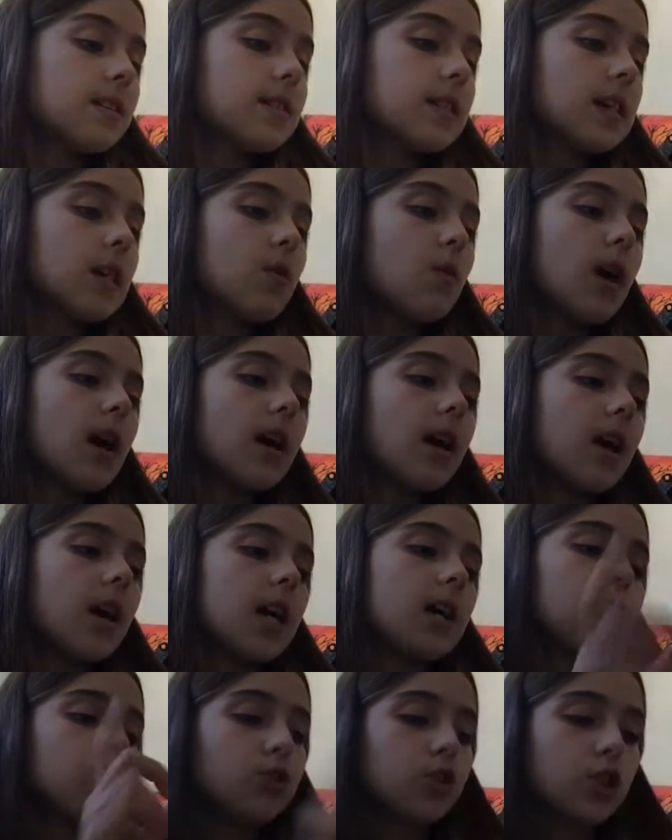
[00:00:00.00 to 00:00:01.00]
So
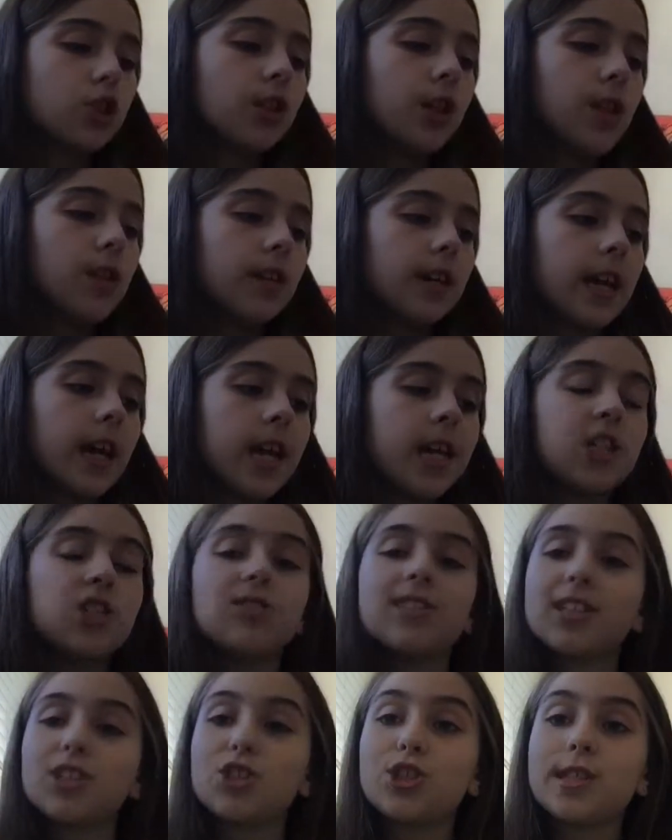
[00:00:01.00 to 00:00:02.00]
I will show you the
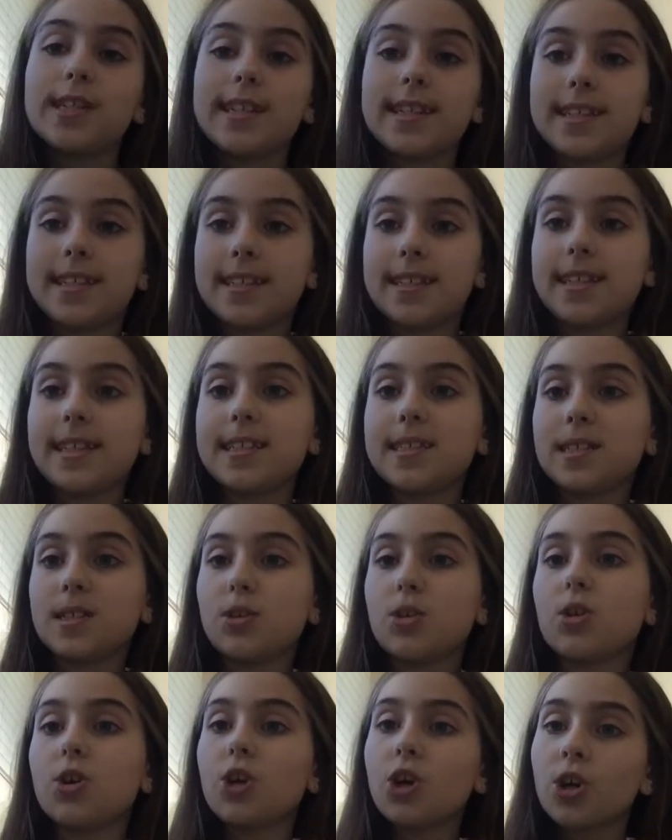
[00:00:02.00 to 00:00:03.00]
cage that she is in
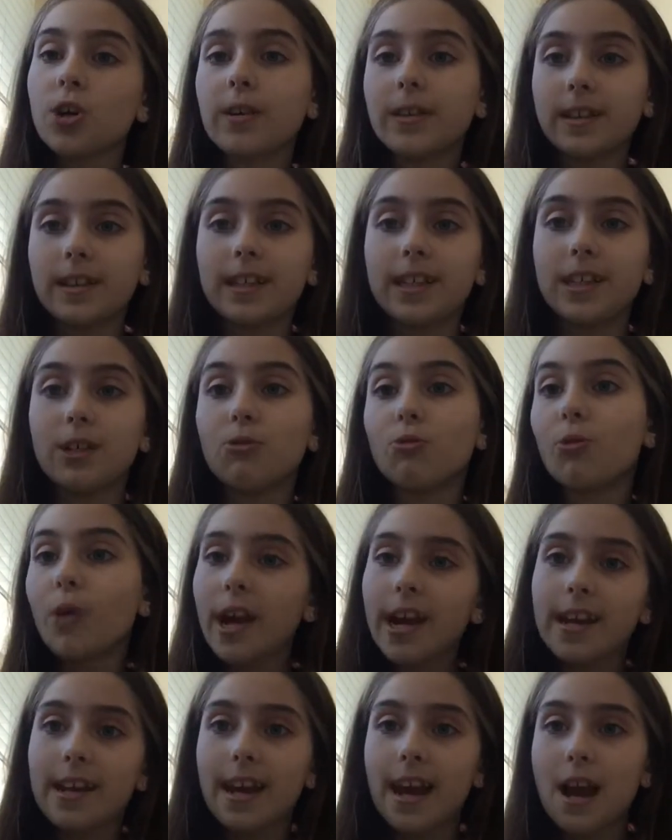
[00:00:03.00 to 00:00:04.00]
currently
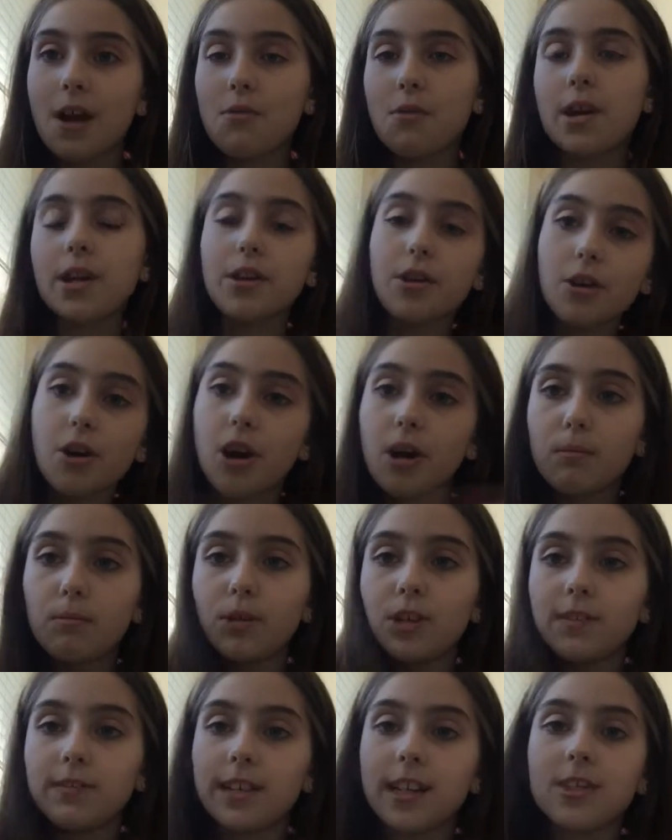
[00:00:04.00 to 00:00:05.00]
right now and not
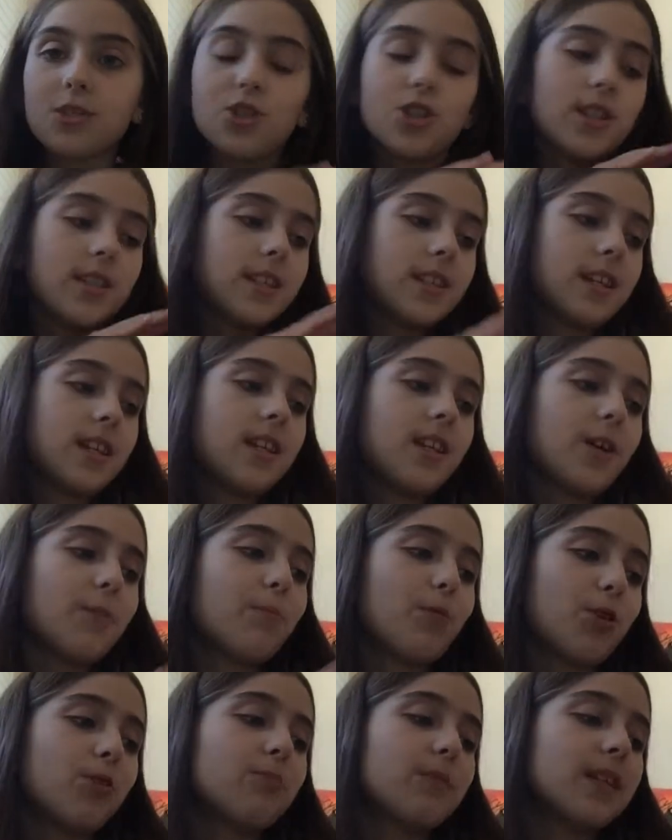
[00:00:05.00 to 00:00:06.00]
moving. She's in here
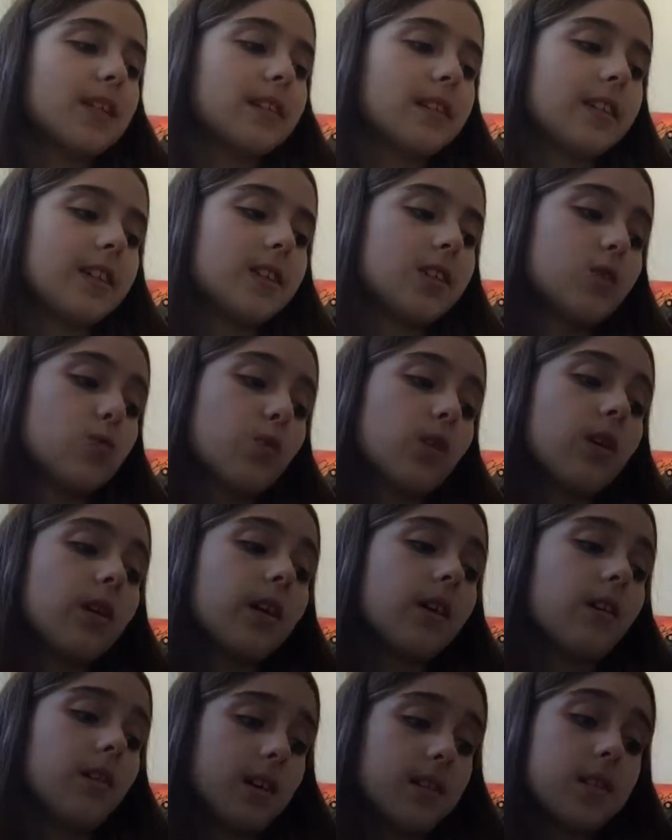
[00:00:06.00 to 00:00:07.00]
permanently. It's
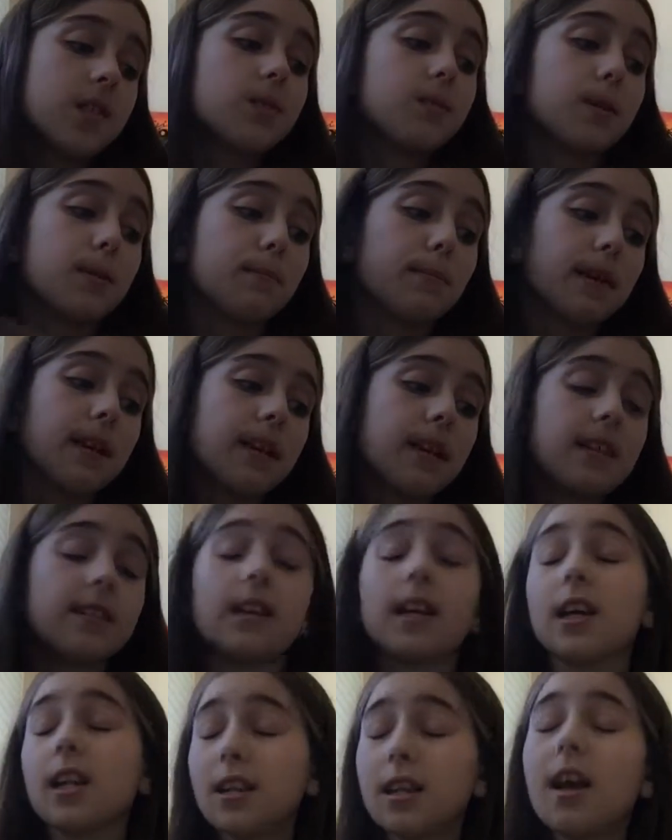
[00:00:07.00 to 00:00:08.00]
really awesome and big,
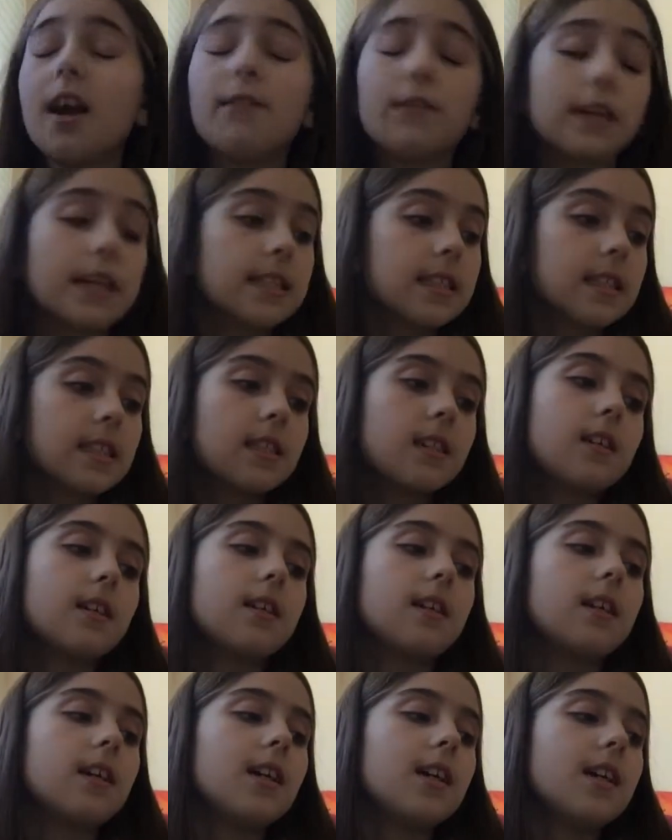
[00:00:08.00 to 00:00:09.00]
and I love it.
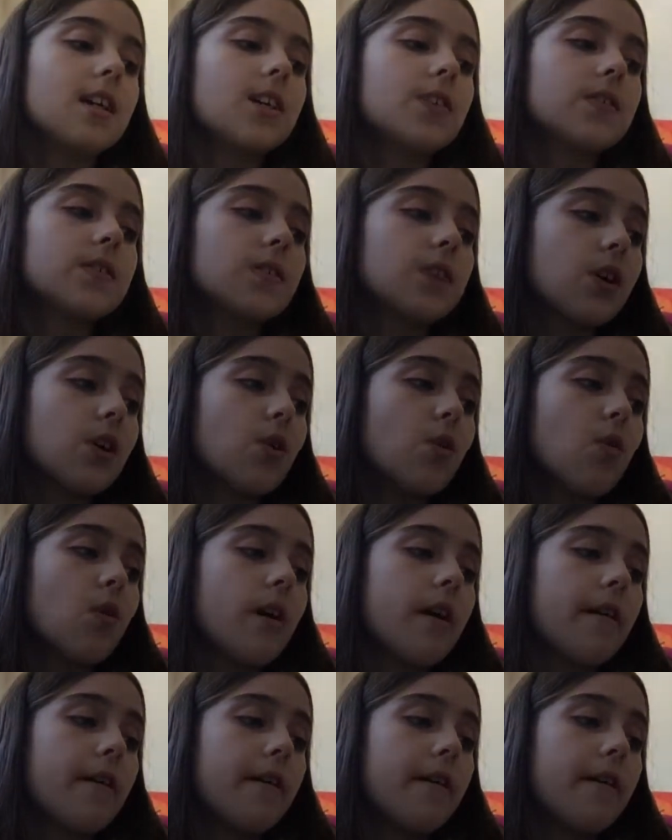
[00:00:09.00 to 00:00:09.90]
So